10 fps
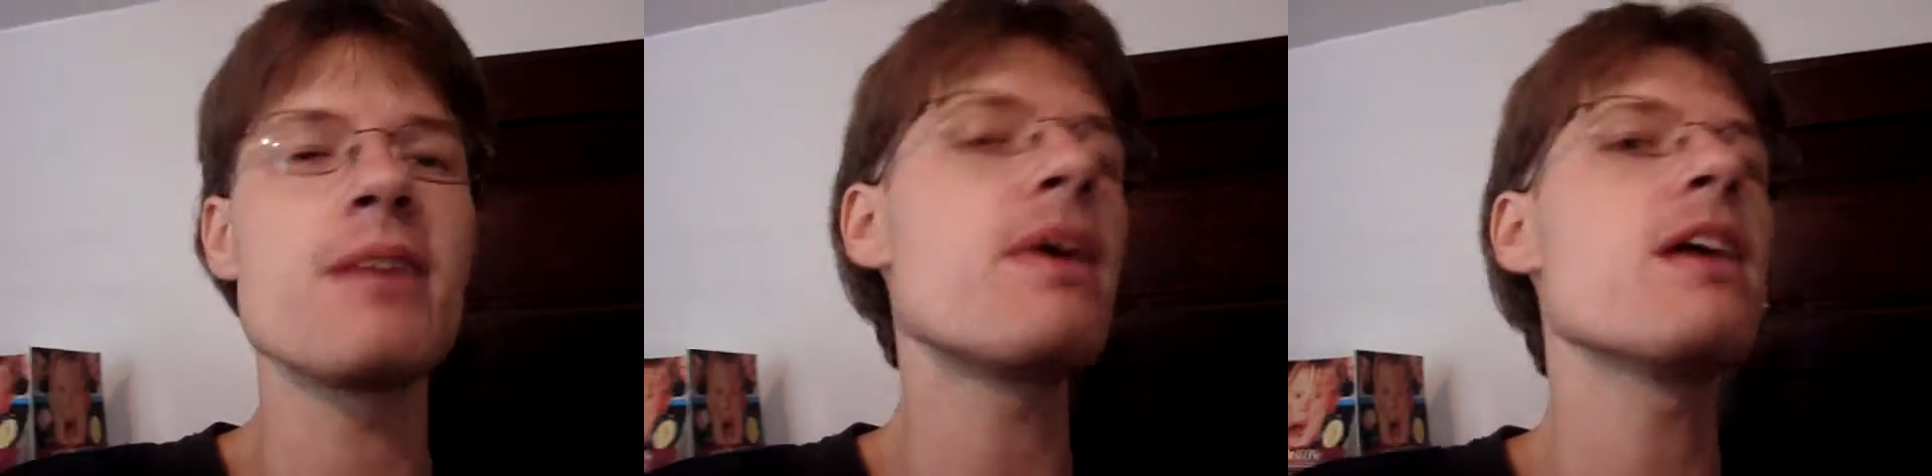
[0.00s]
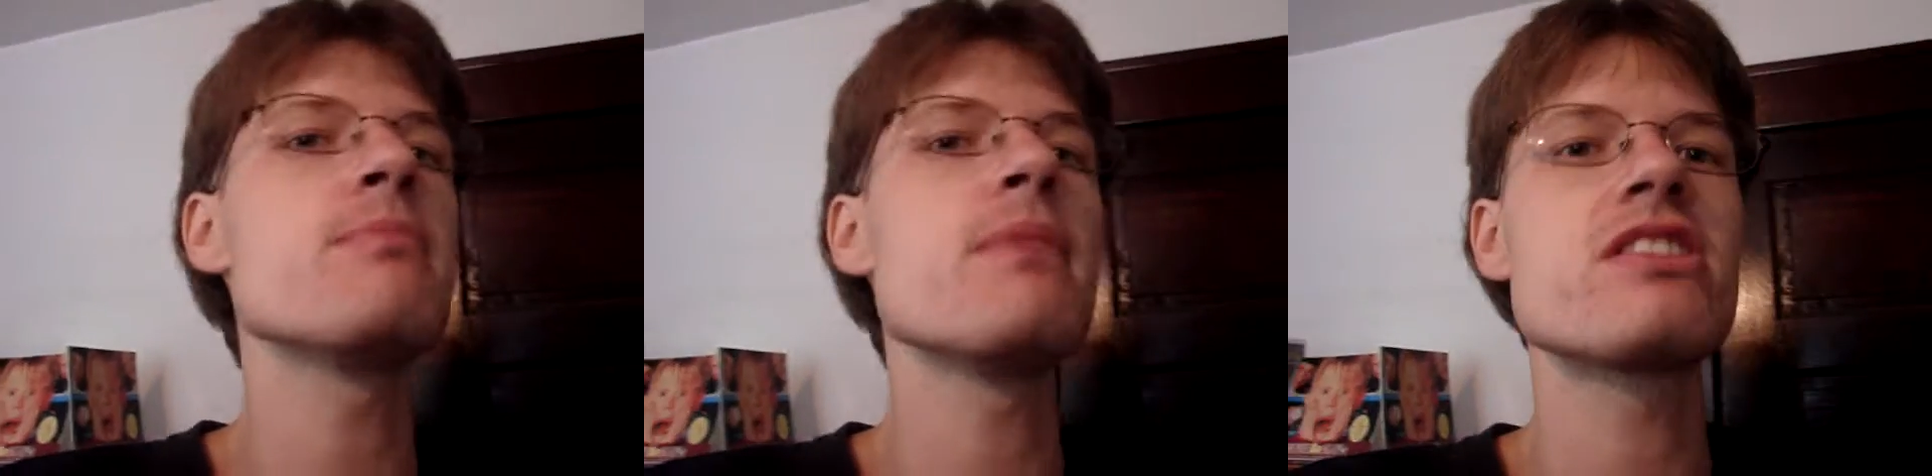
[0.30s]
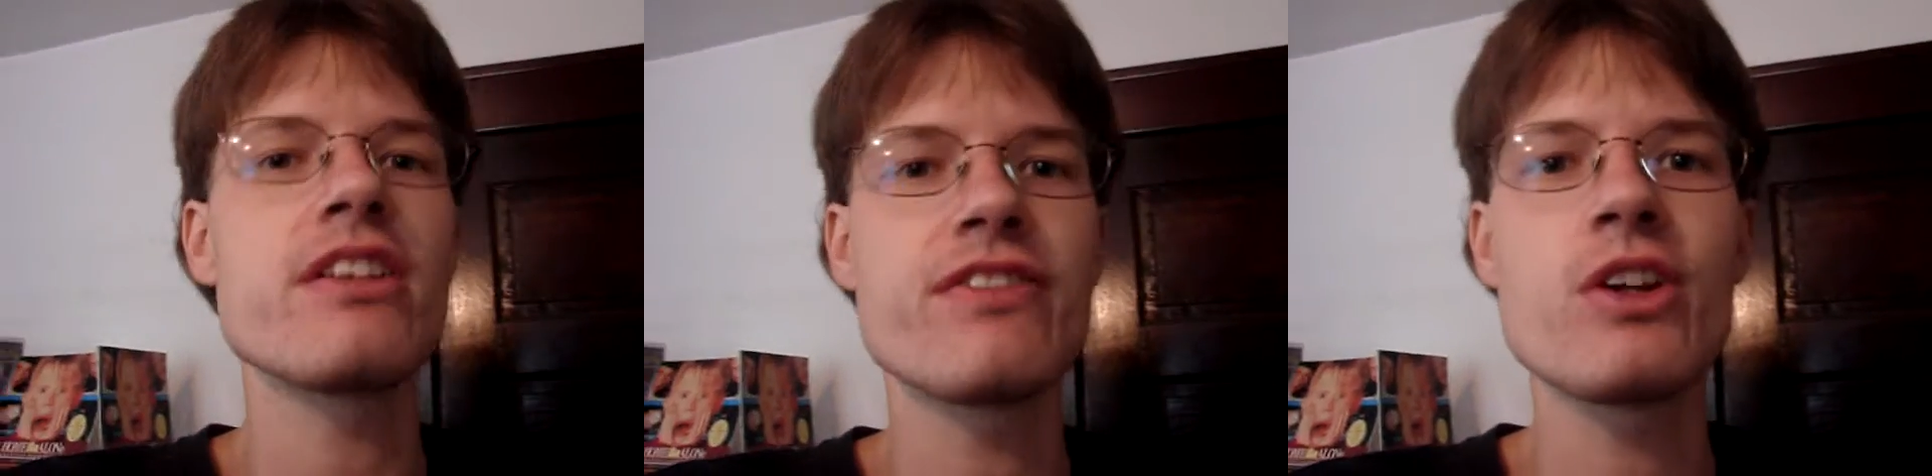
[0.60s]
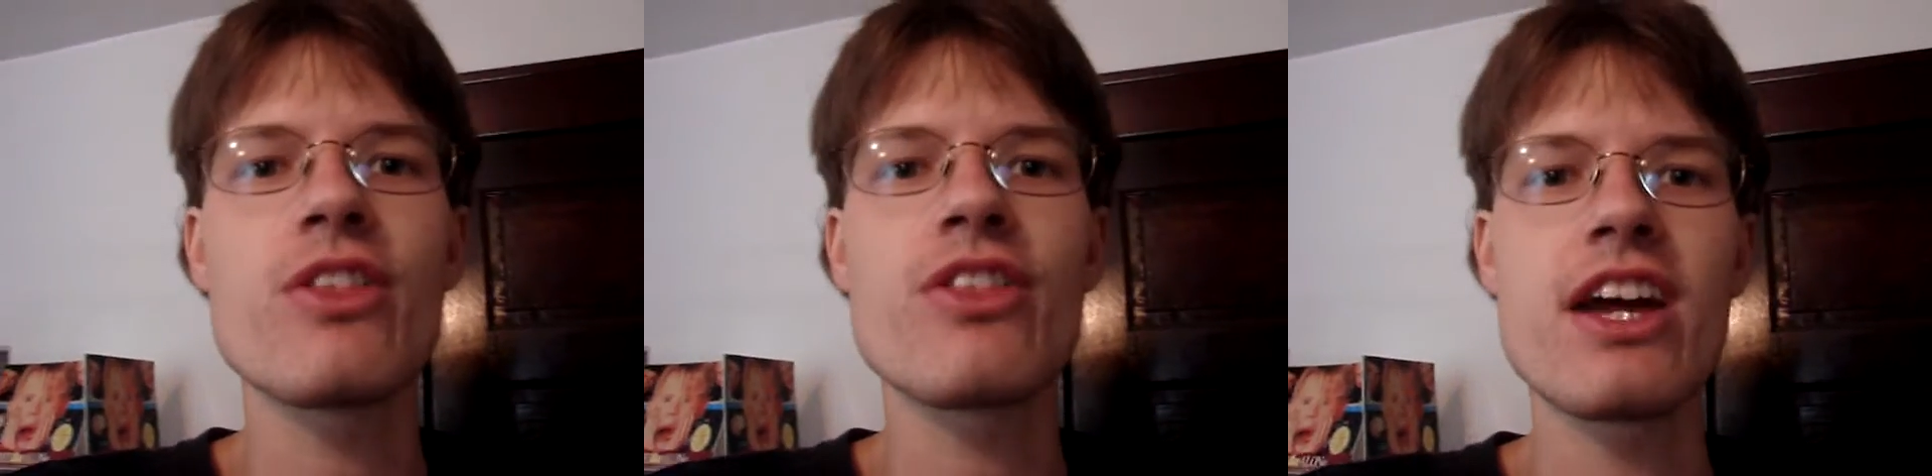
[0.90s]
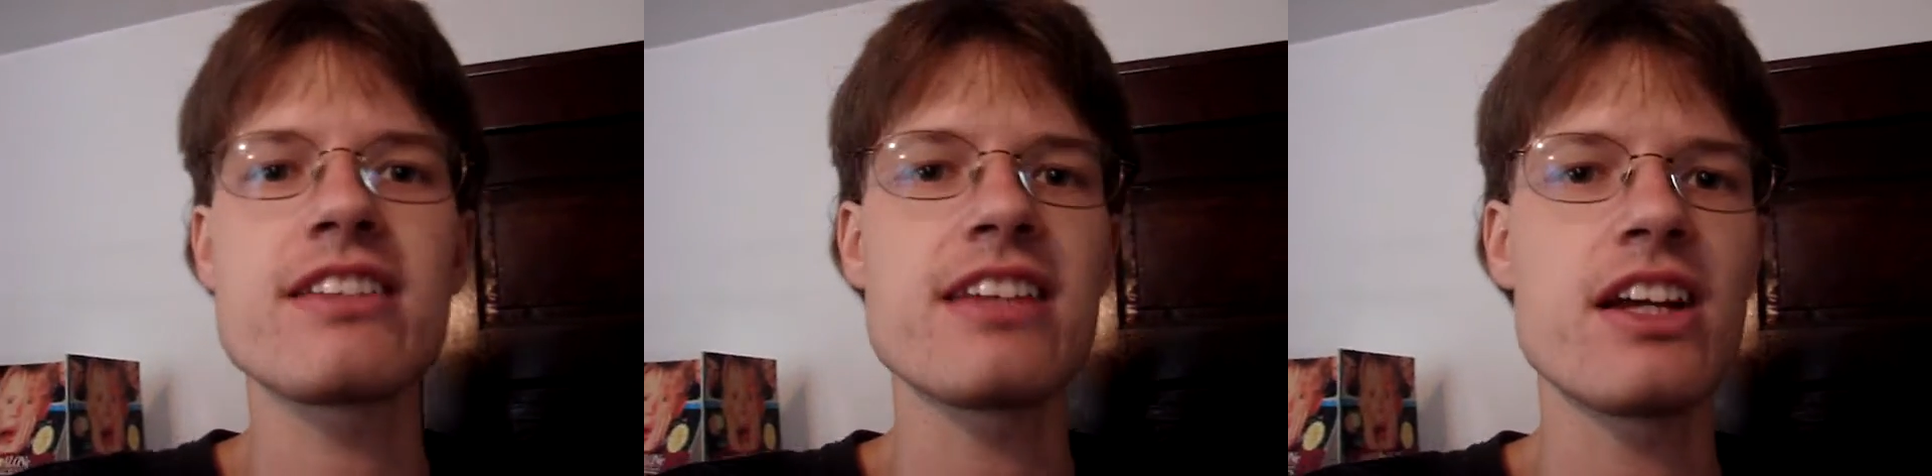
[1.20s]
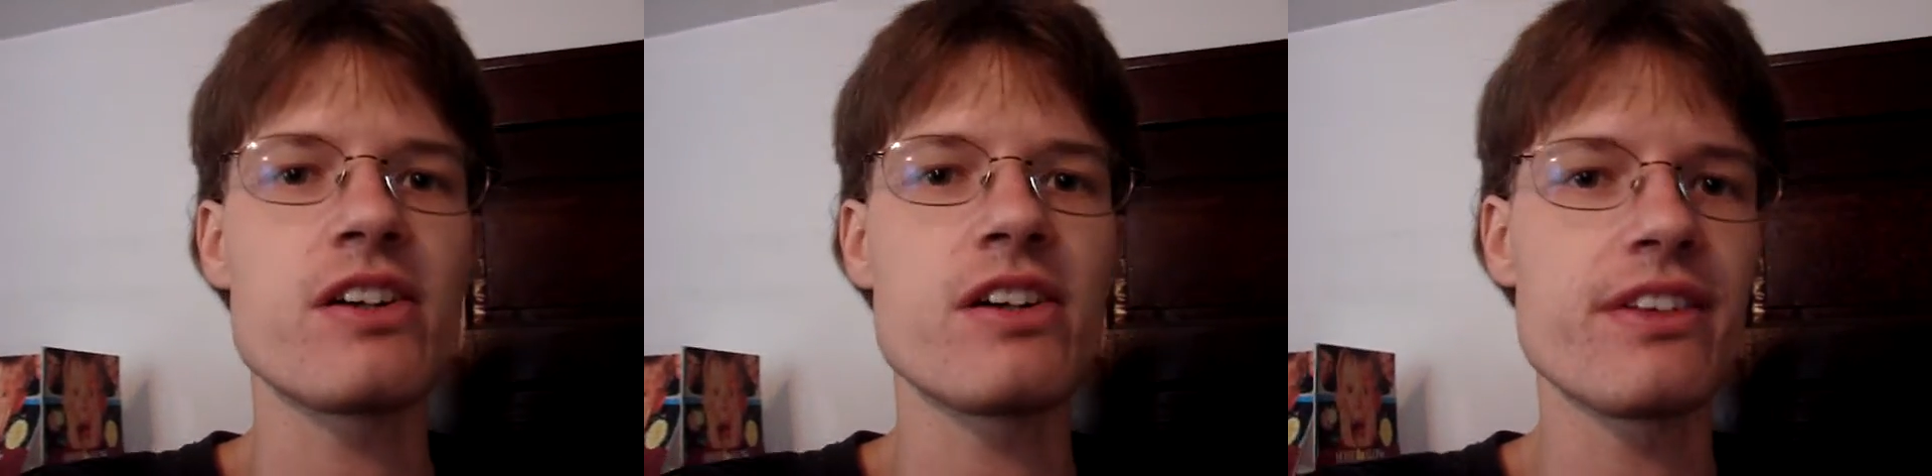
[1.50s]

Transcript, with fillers: I might mention a few things here